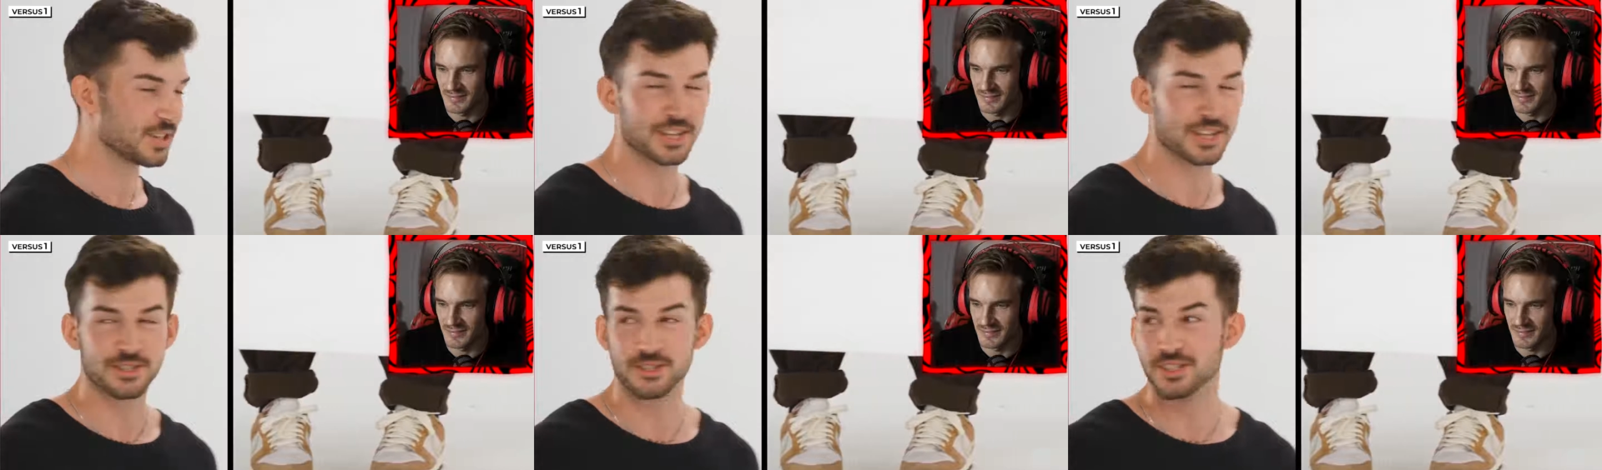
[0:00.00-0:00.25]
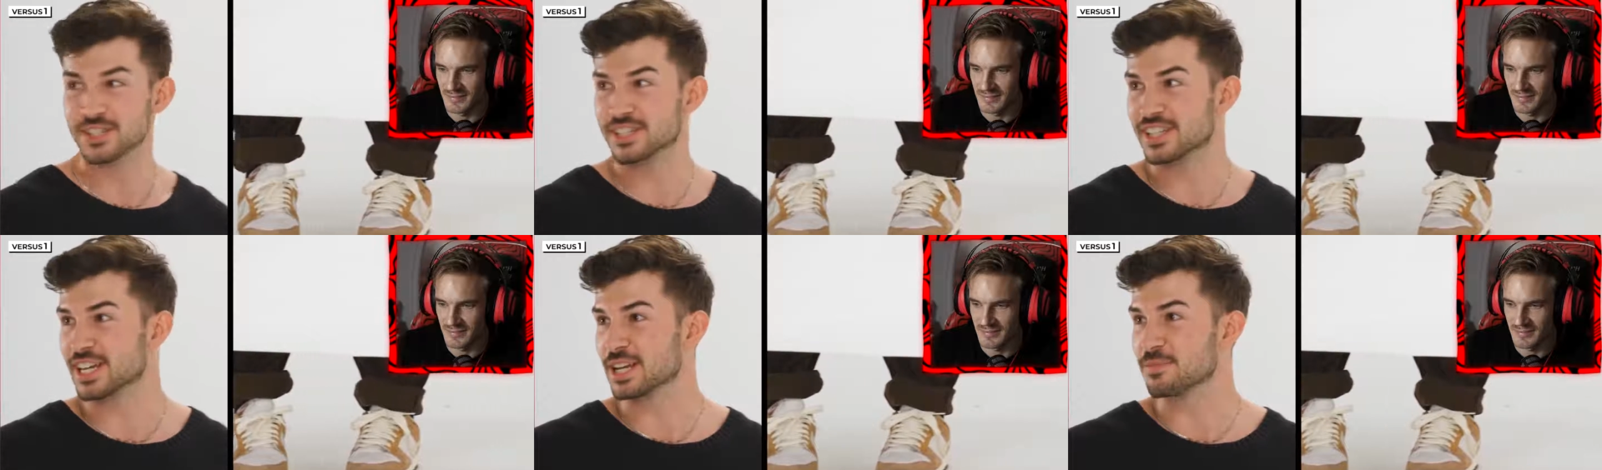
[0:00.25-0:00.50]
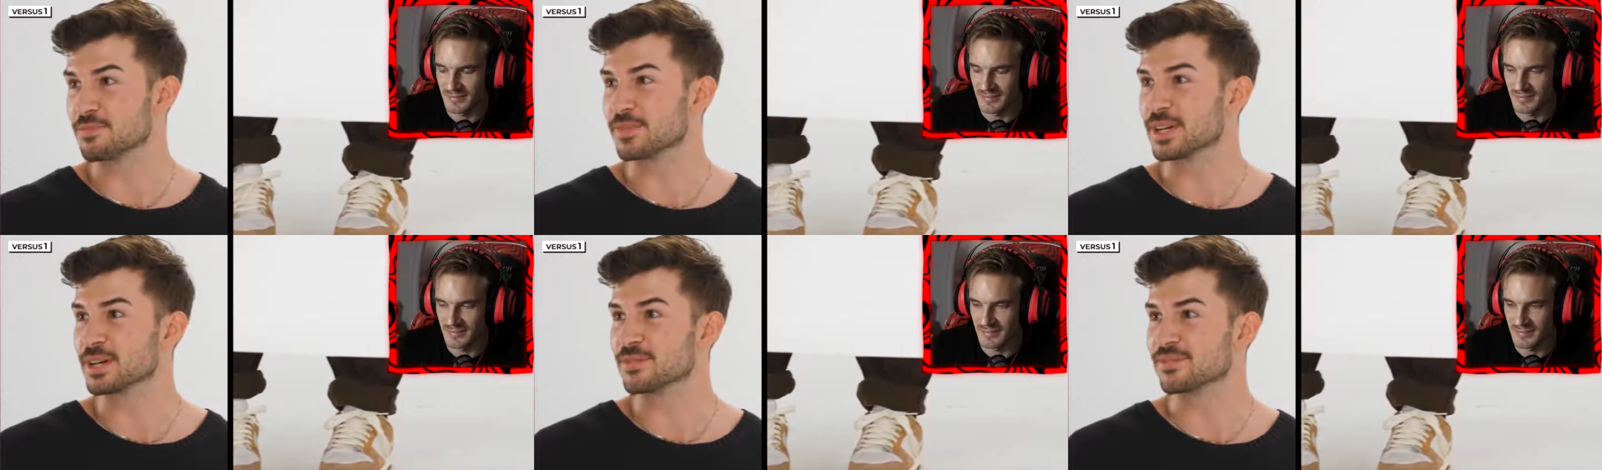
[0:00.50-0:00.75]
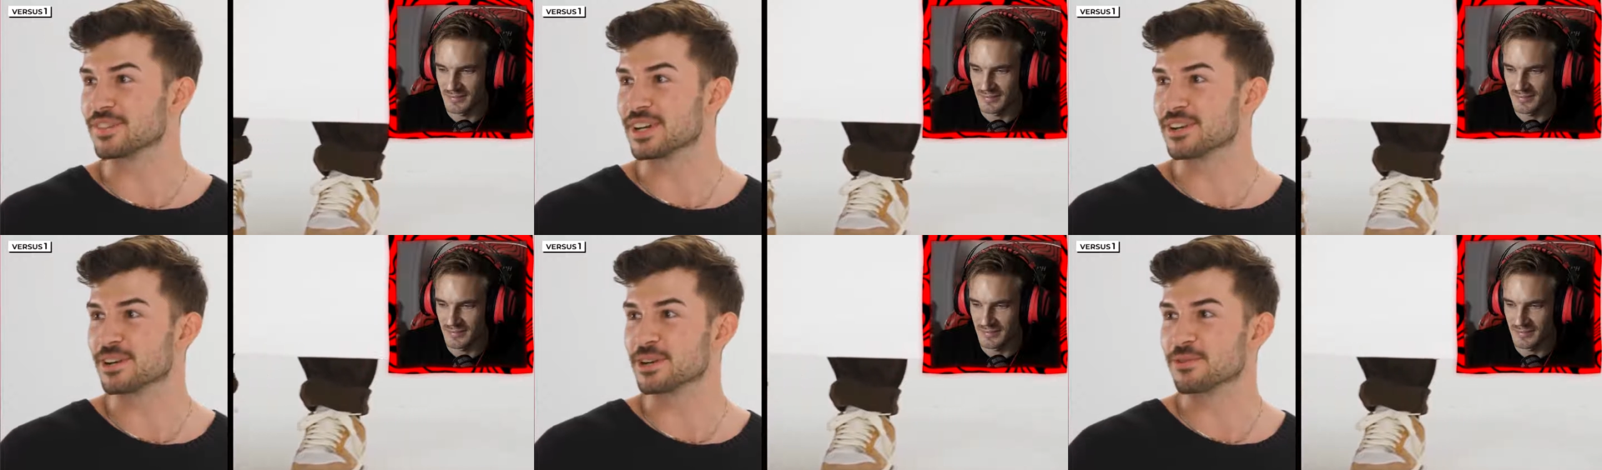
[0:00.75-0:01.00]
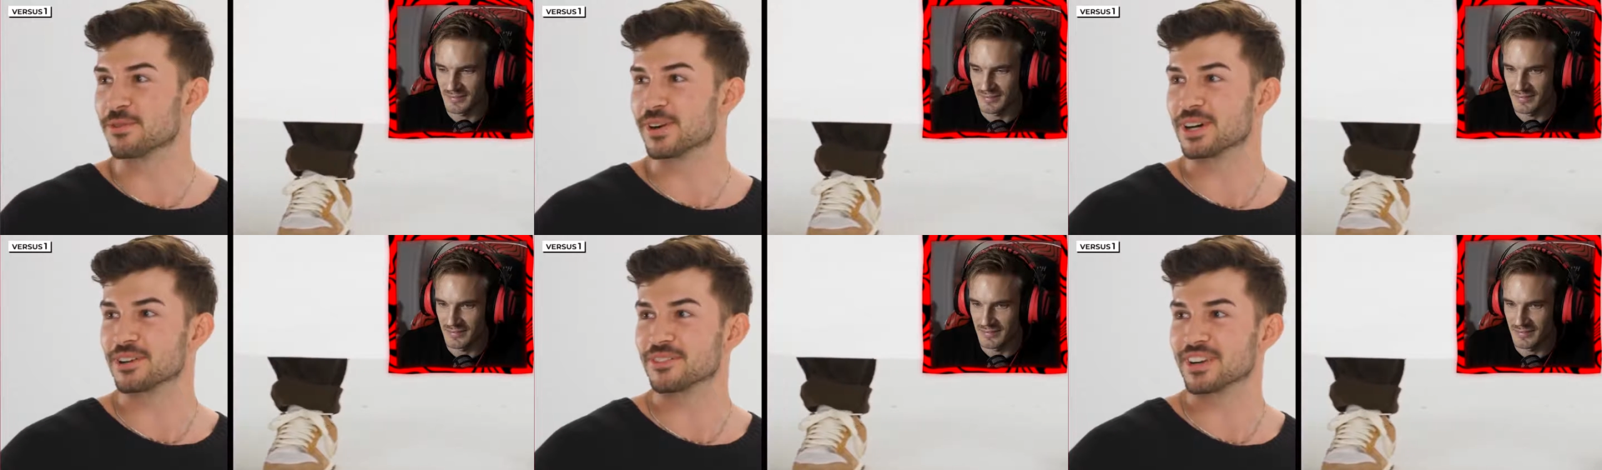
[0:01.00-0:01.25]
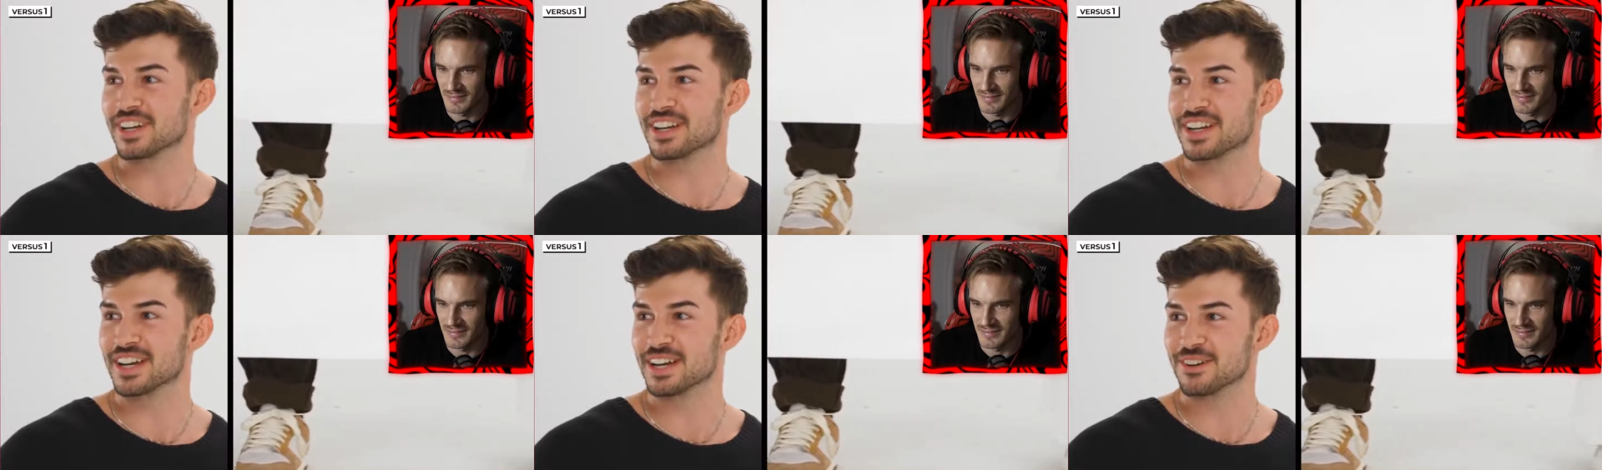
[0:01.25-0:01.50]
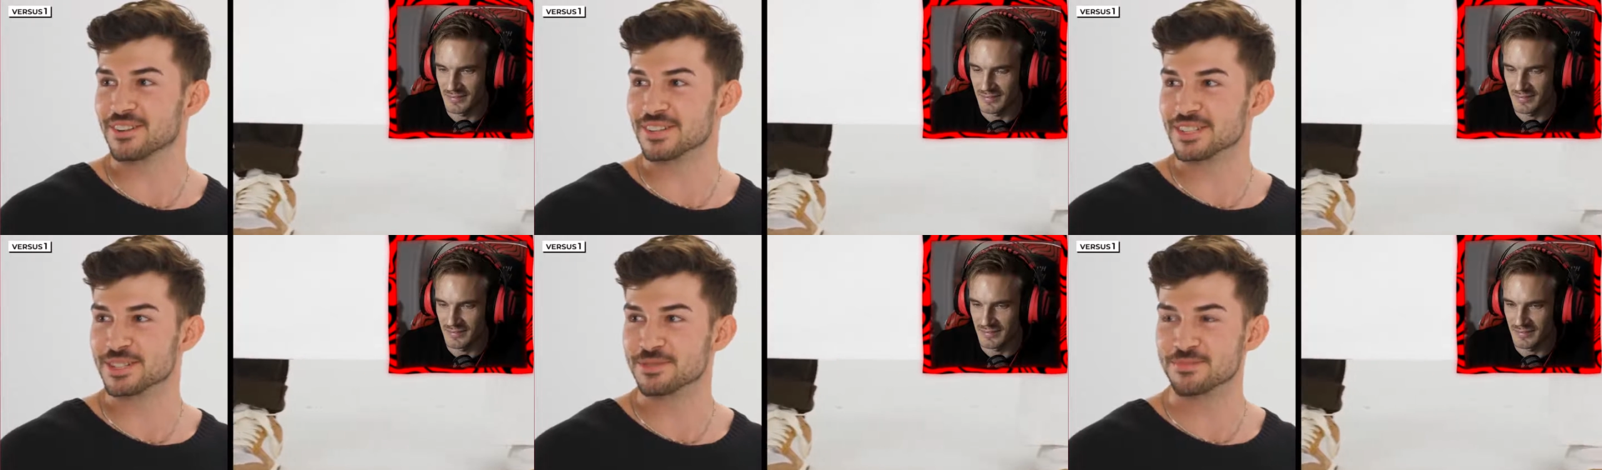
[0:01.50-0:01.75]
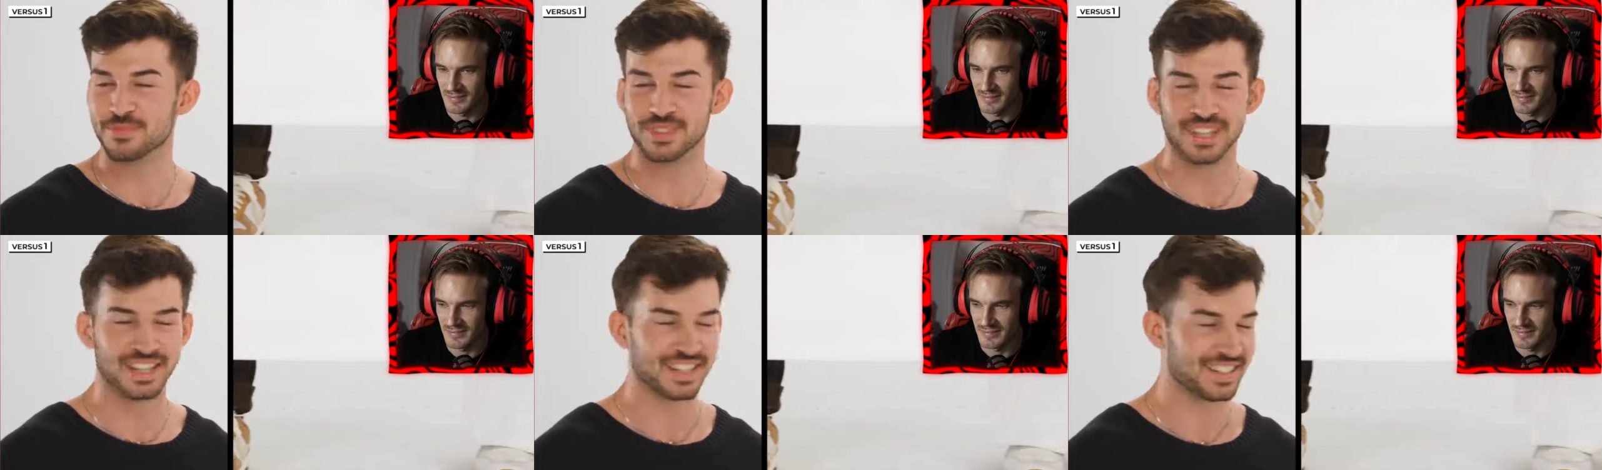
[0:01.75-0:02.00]
Speaker 1: You guys are setting me up very well right now
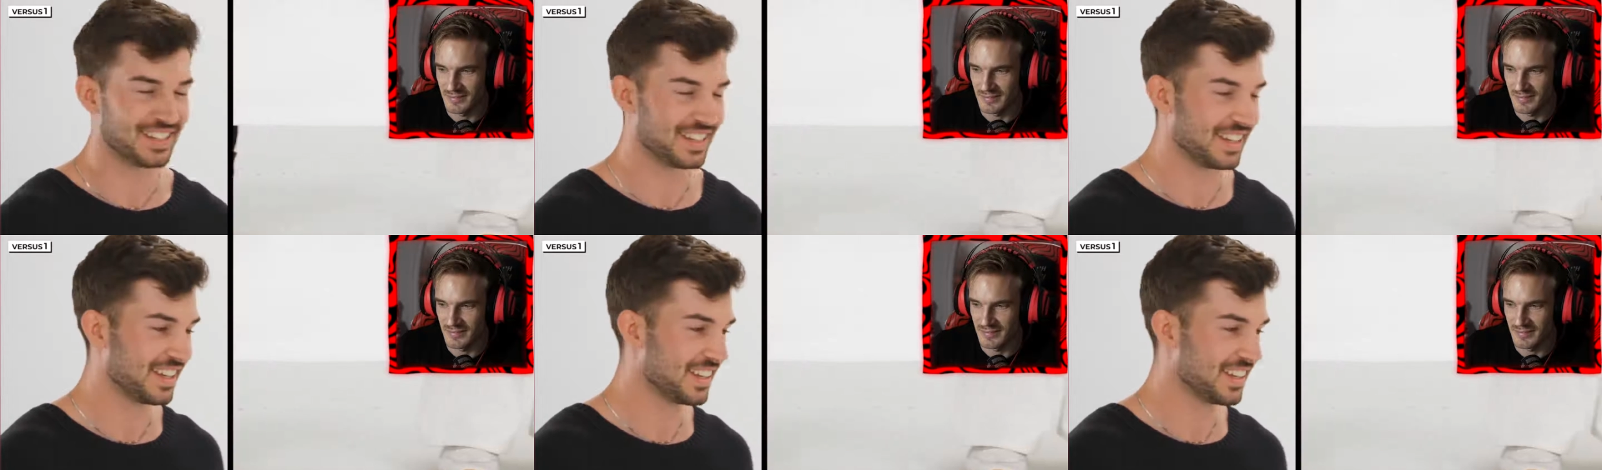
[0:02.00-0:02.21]
on some blind